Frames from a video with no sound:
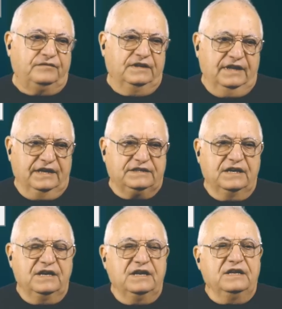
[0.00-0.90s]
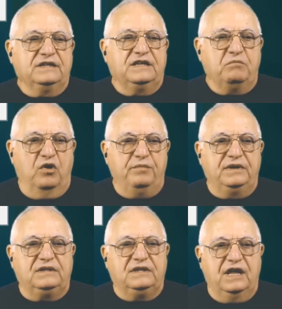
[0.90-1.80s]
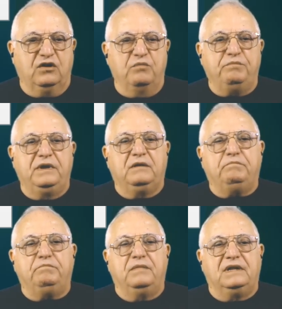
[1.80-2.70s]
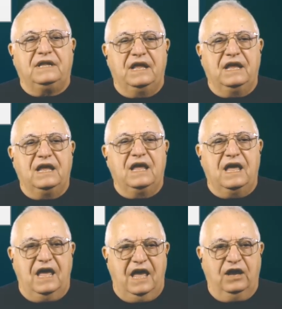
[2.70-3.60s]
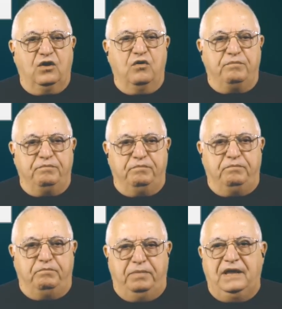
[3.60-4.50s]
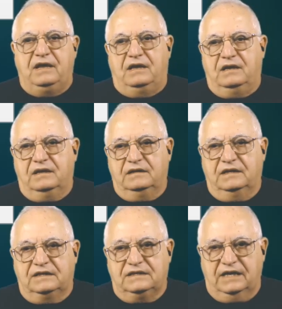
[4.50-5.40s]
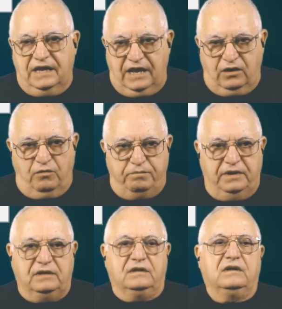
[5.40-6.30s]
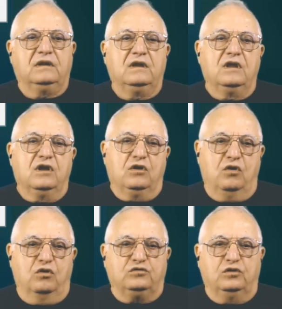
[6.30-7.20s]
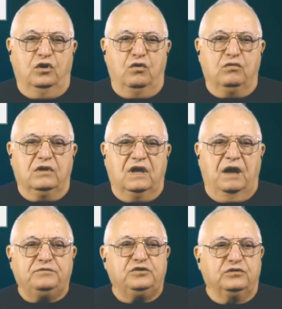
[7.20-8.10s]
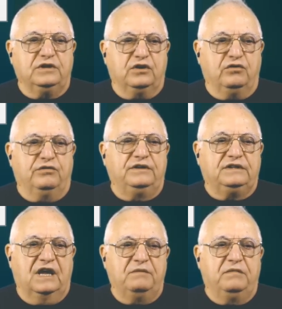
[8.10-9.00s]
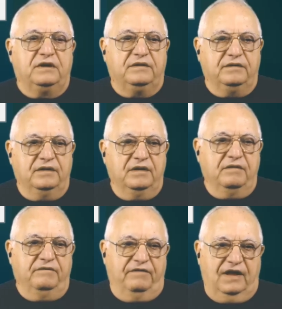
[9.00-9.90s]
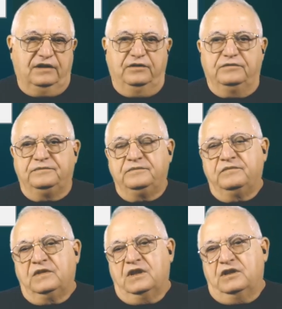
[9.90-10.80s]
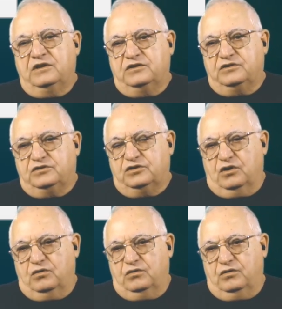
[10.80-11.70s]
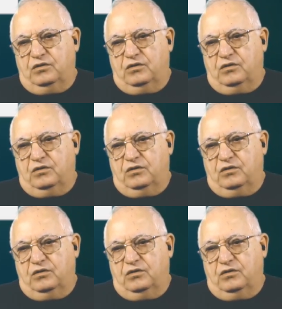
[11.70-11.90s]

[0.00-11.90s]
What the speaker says: Next, the moment the echo pin, that's echo pin, goes low, capture the current timer value. So